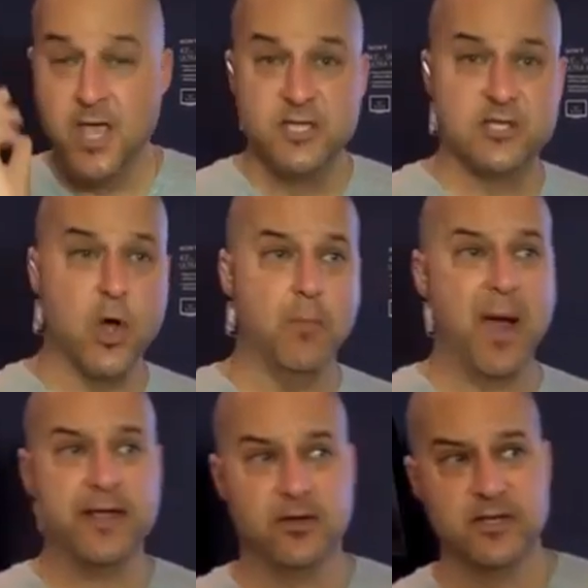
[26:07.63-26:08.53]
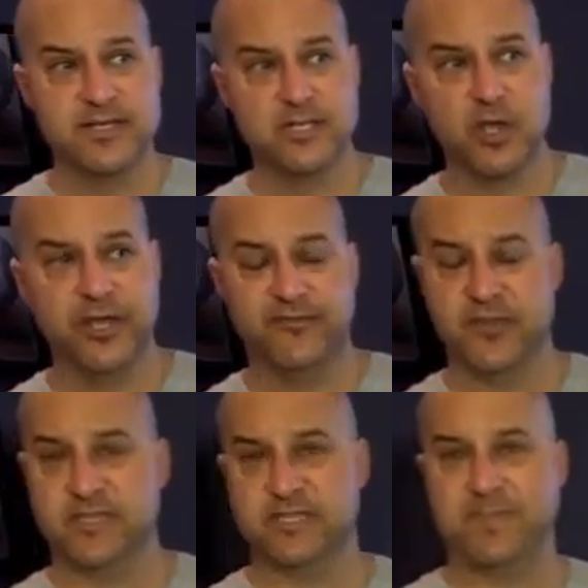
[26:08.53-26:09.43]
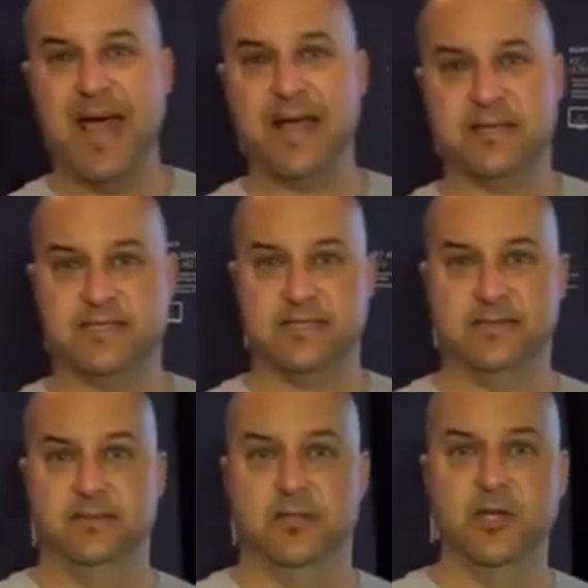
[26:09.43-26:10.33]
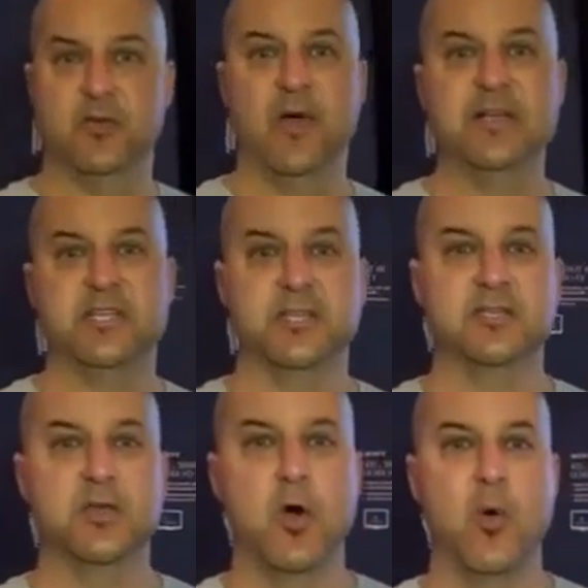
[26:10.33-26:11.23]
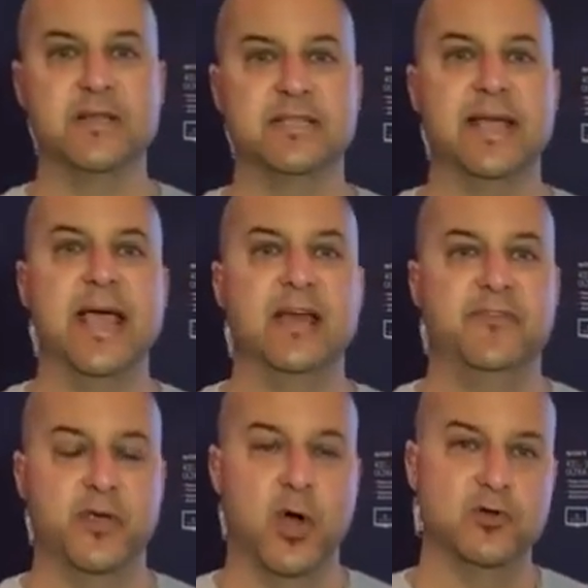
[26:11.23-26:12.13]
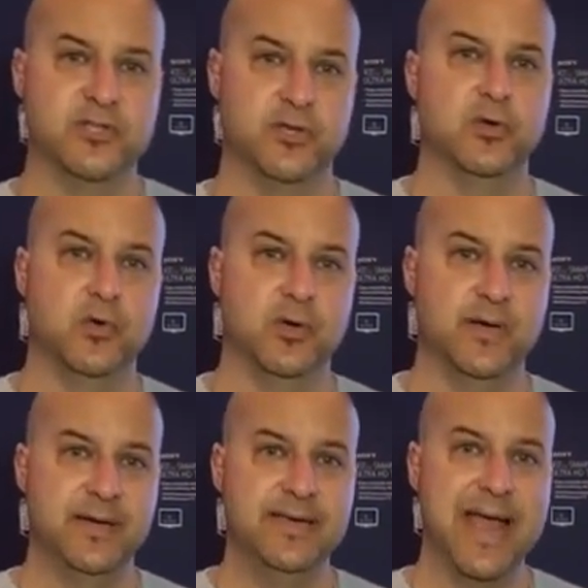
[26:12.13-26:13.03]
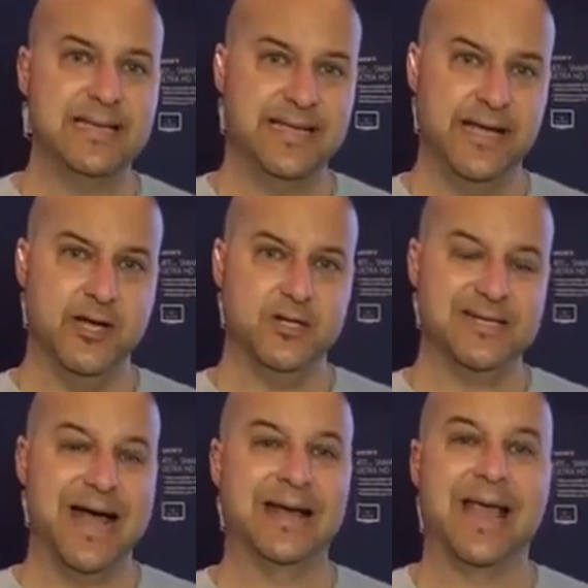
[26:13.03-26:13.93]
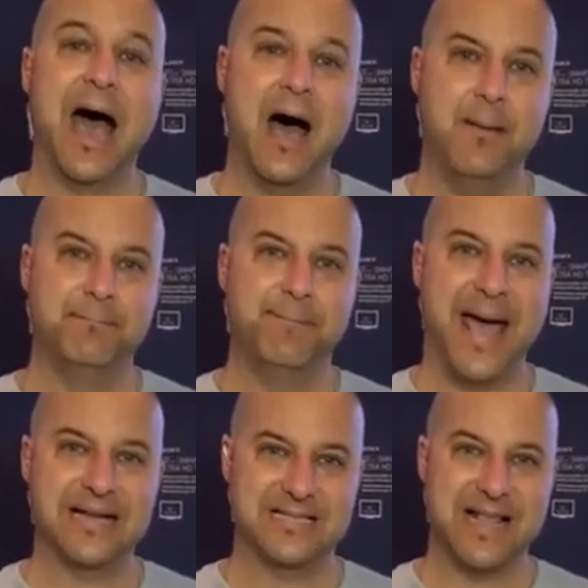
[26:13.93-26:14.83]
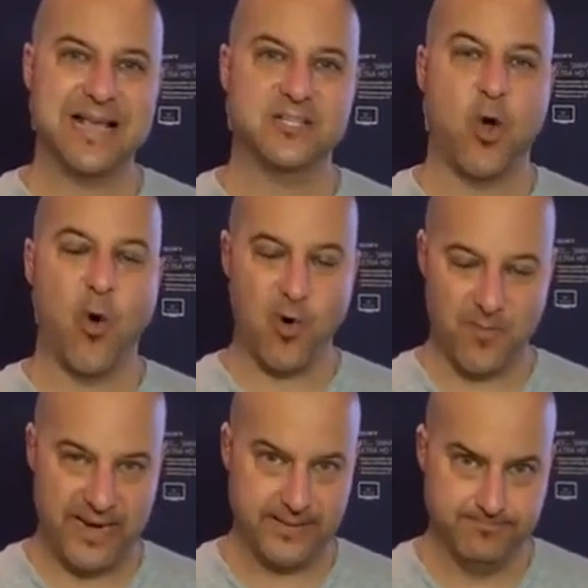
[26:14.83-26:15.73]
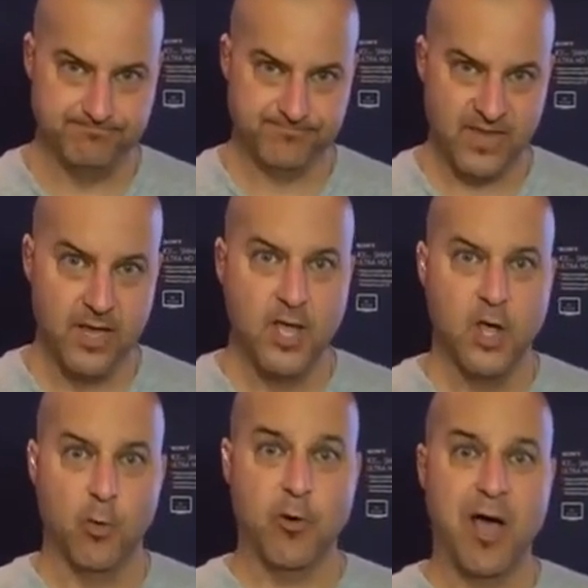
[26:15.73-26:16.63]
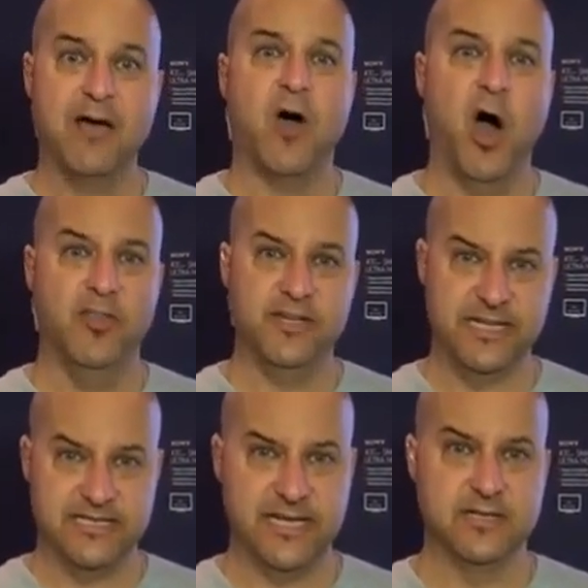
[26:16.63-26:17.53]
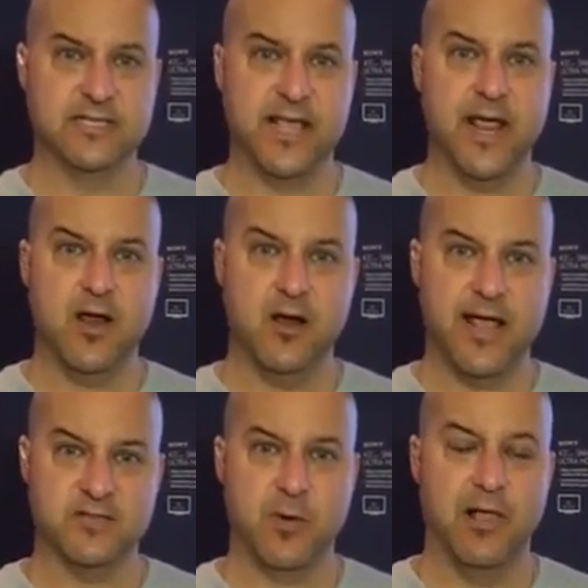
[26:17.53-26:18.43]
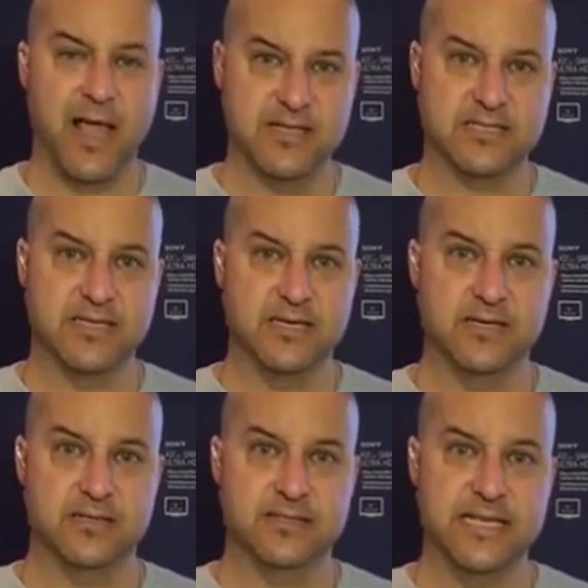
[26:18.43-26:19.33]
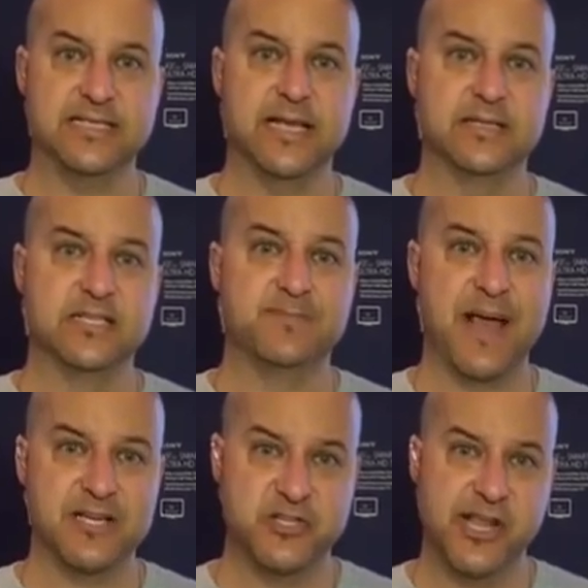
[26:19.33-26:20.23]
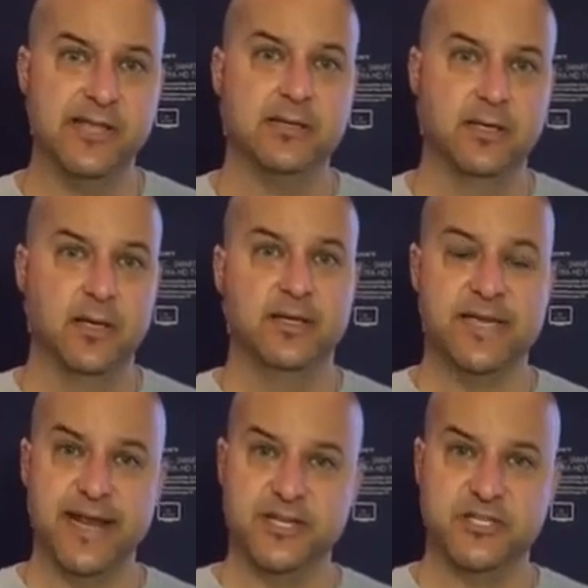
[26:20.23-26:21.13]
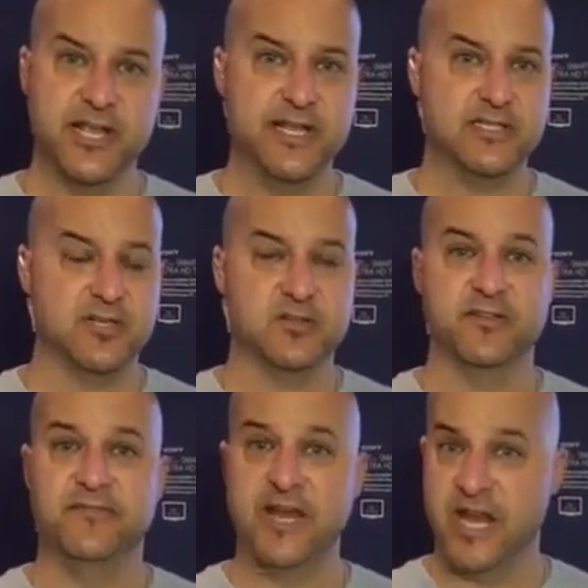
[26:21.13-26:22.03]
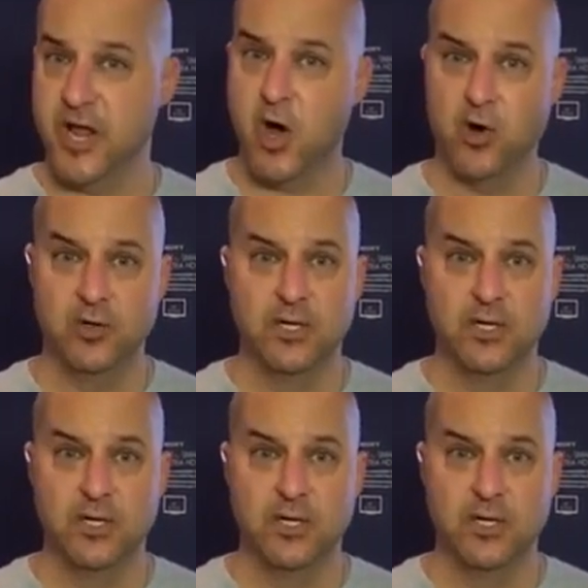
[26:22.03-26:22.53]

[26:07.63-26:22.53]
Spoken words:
So Michael is looking for the specs. Good question. So once again, if you go to netgear.com/Orbi, we will have all the details there, as well as the detailed spec sheet, data sheets. There's a video.